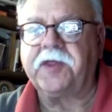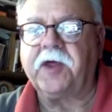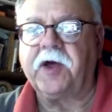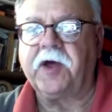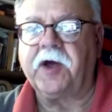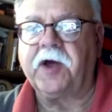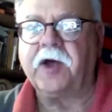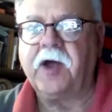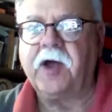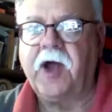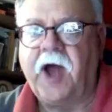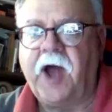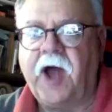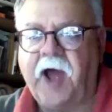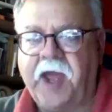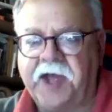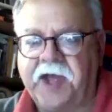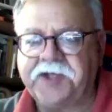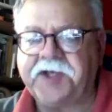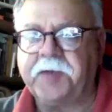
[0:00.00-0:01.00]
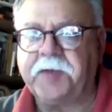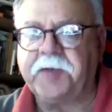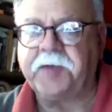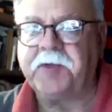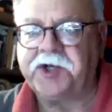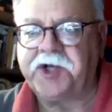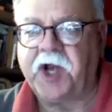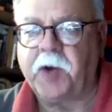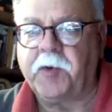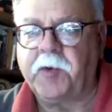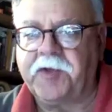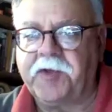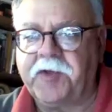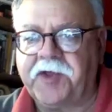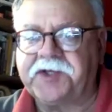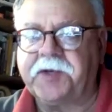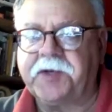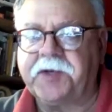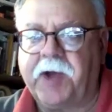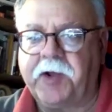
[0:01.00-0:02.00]
I asked him to share with
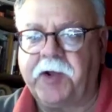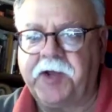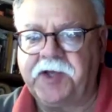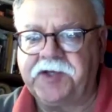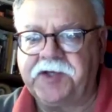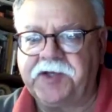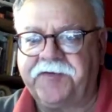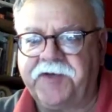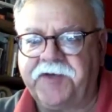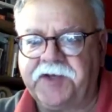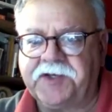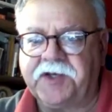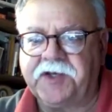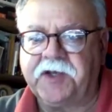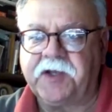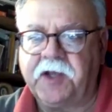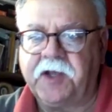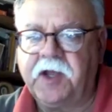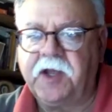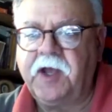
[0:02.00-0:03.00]
us about his visit